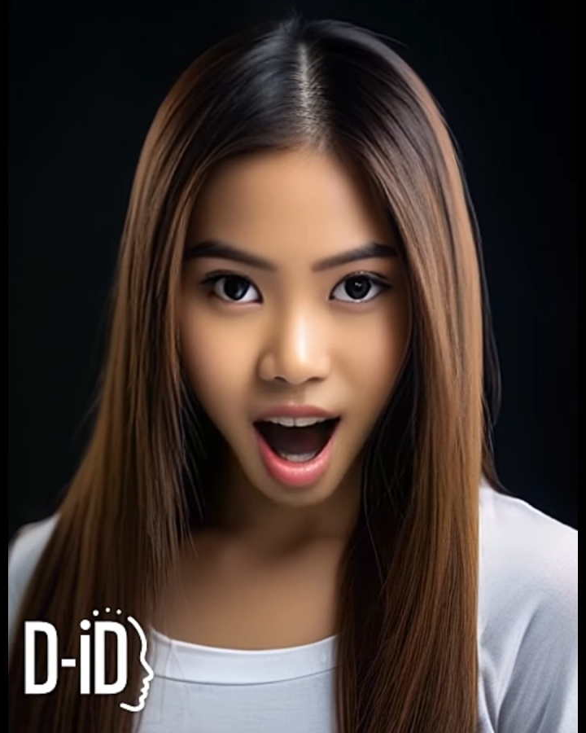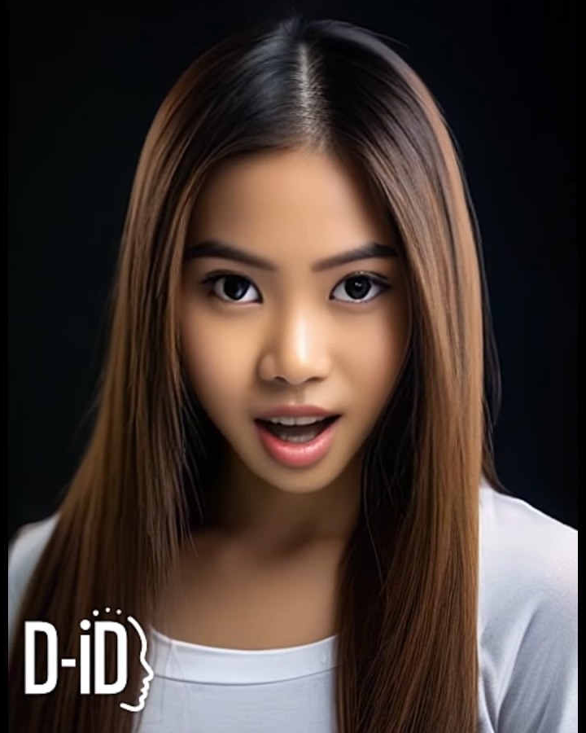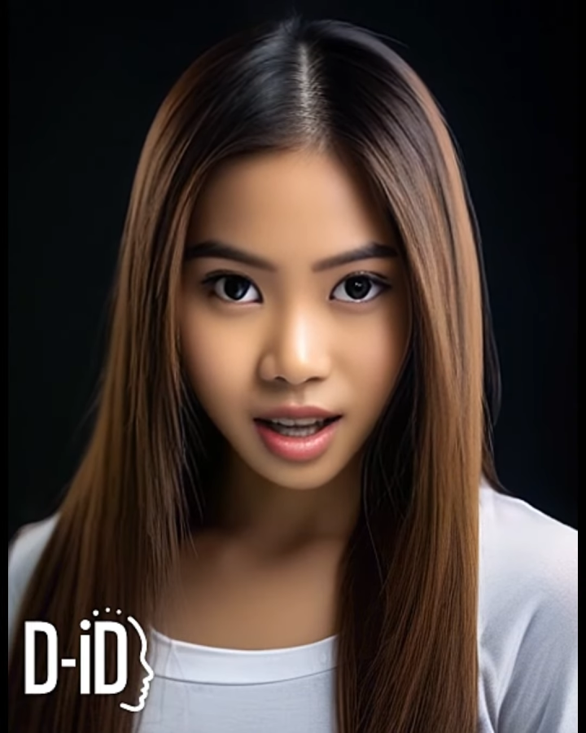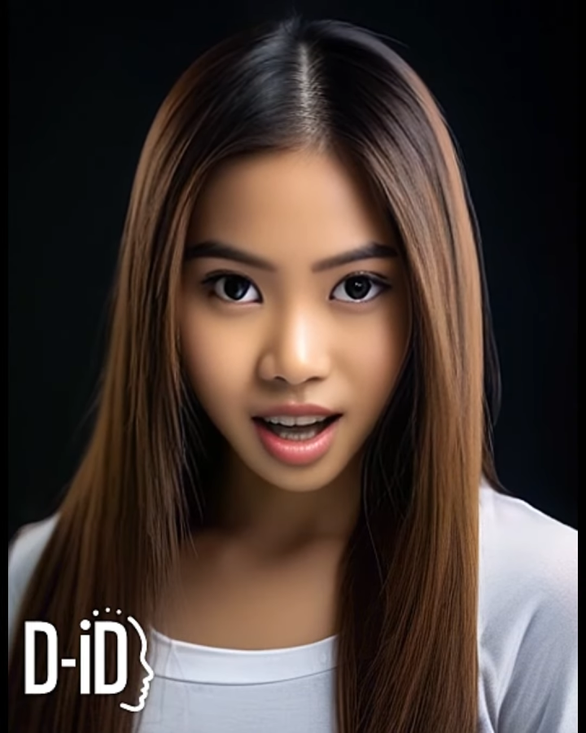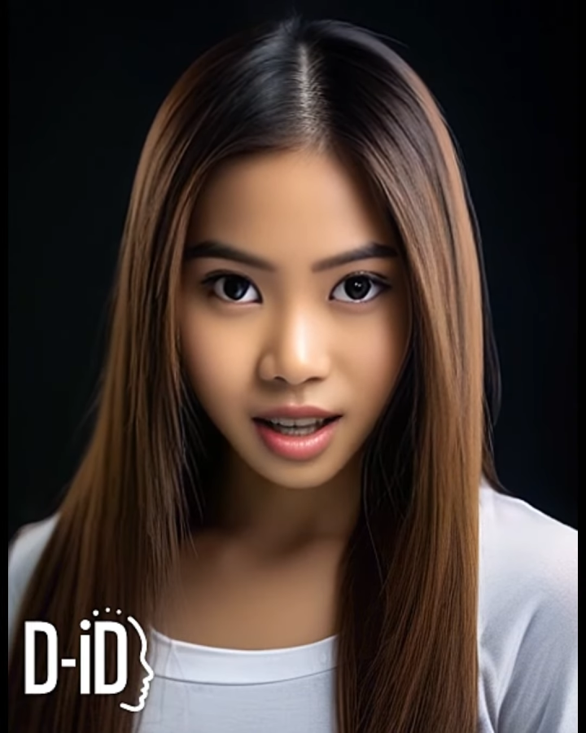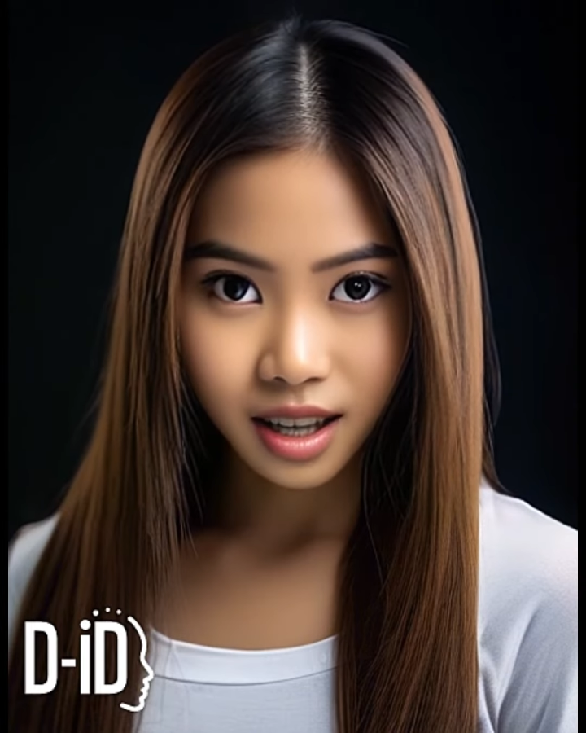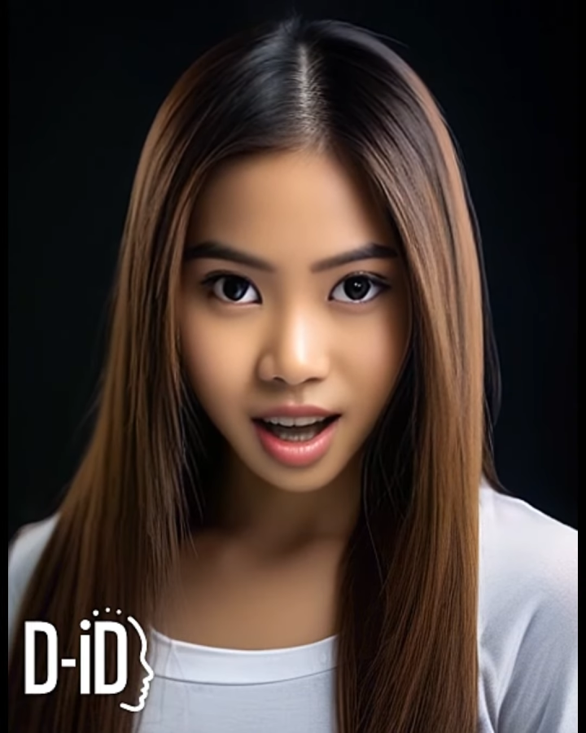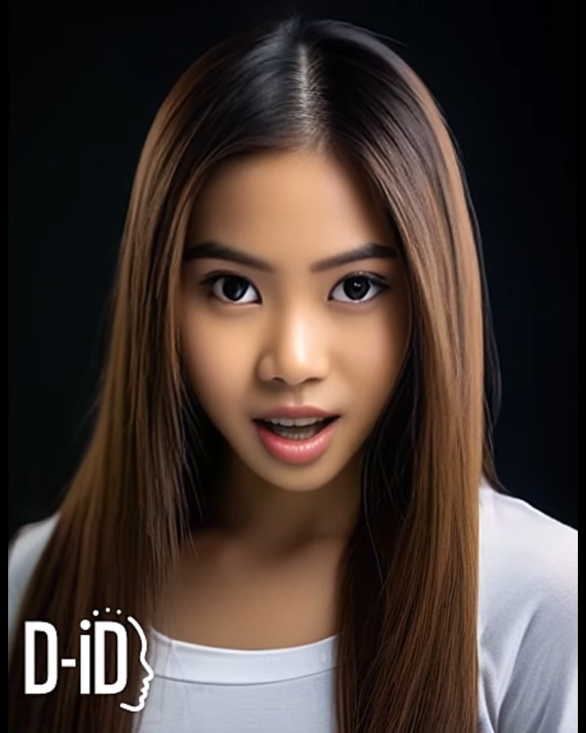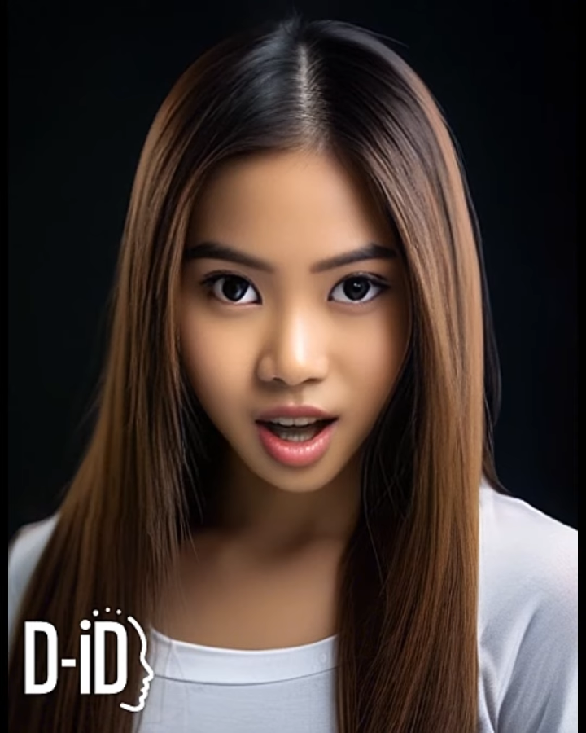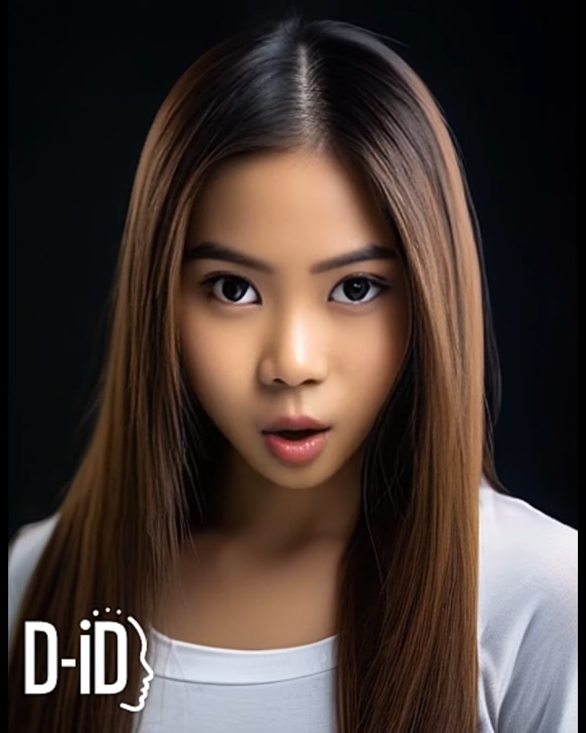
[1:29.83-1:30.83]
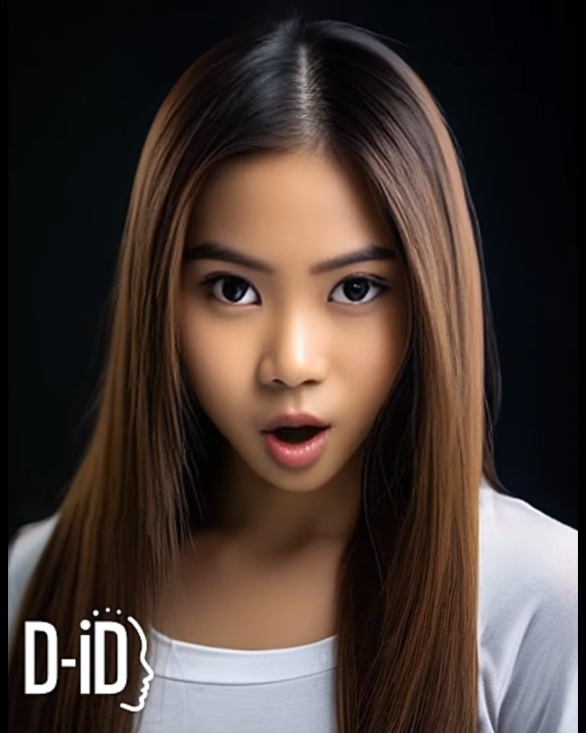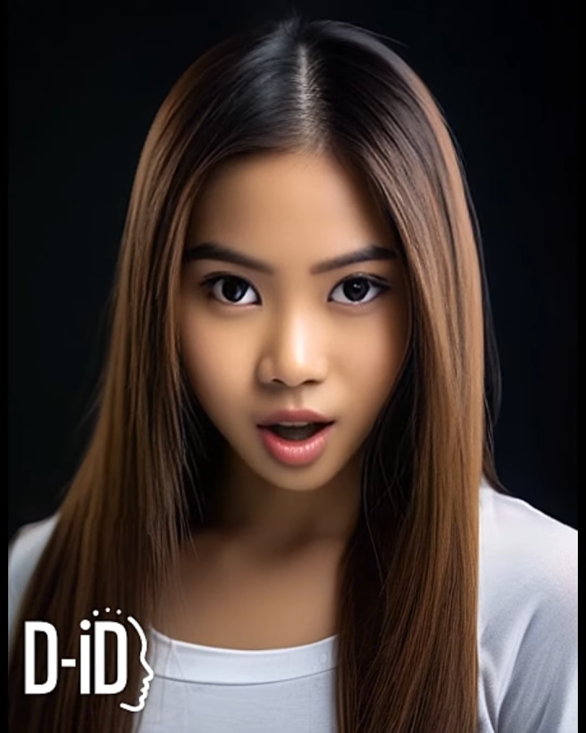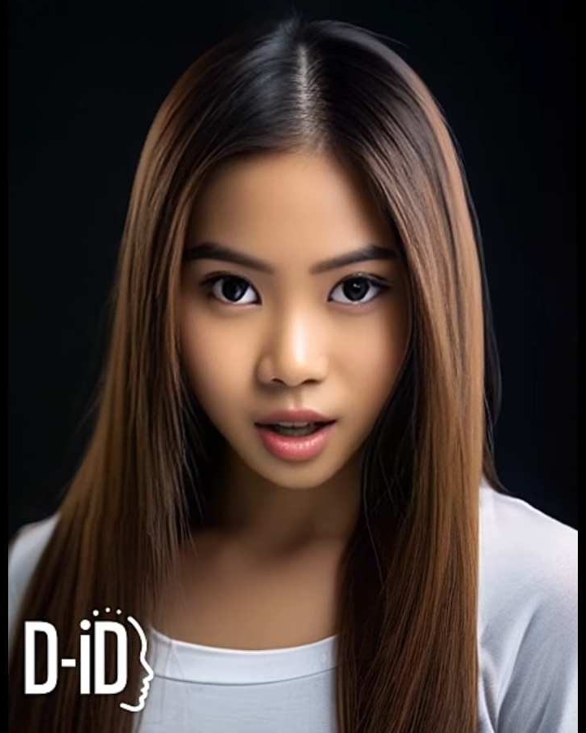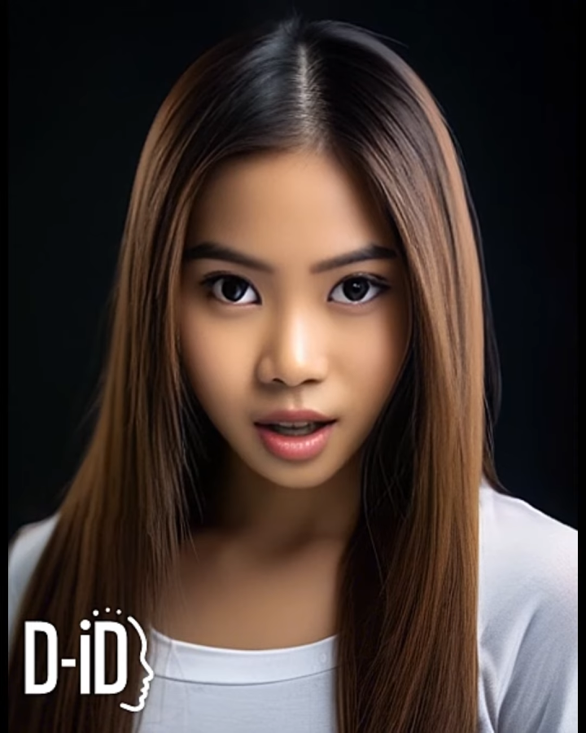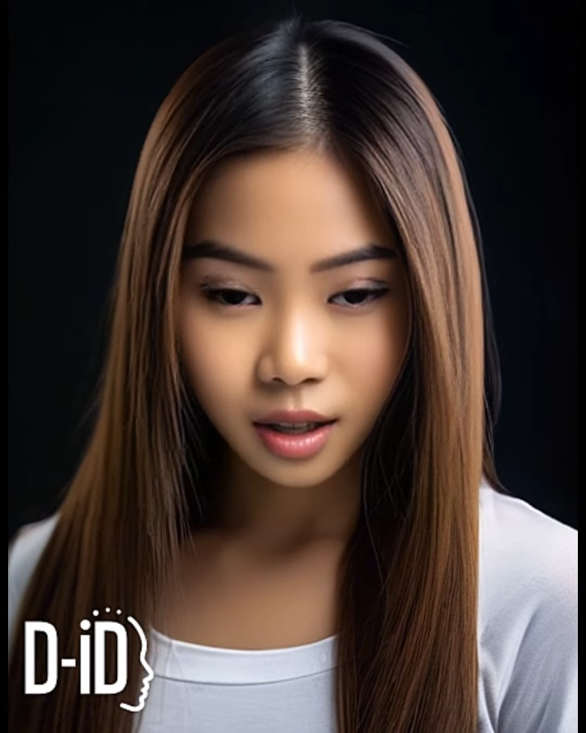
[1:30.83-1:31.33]
And as I sing these
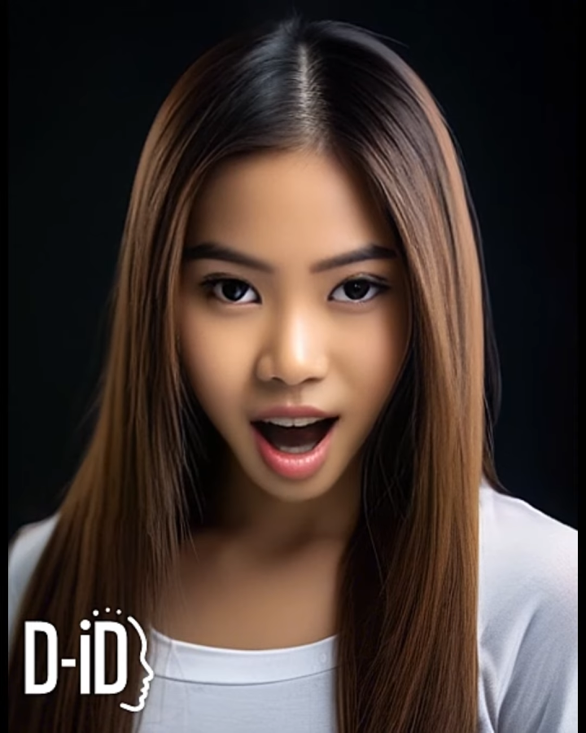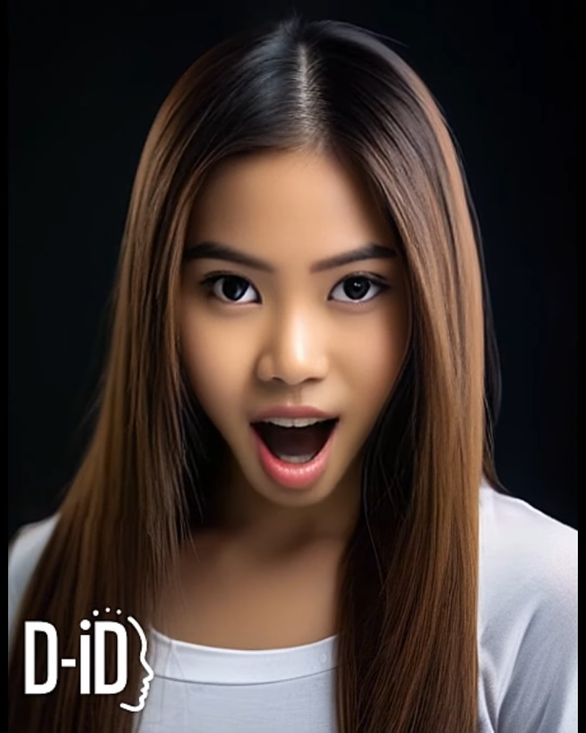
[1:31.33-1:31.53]
words,